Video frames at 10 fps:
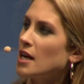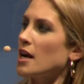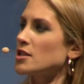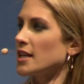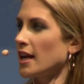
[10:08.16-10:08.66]
to
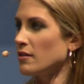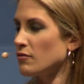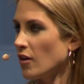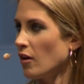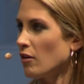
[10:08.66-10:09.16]
actually get
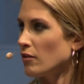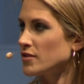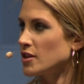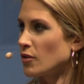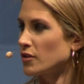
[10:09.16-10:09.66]
involved
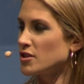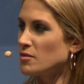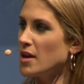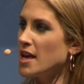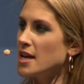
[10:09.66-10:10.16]
in order to
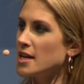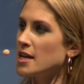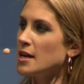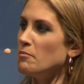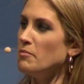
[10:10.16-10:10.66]
make
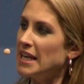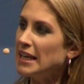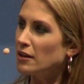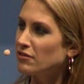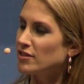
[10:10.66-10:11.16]

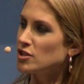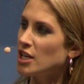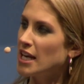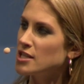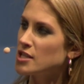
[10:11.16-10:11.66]
meaningful
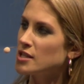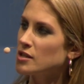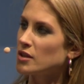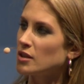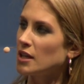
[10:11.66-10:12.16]
changes
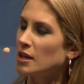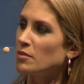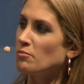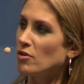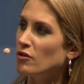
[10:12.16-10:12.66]
so that it can
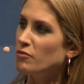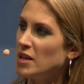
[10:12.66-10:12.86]
improve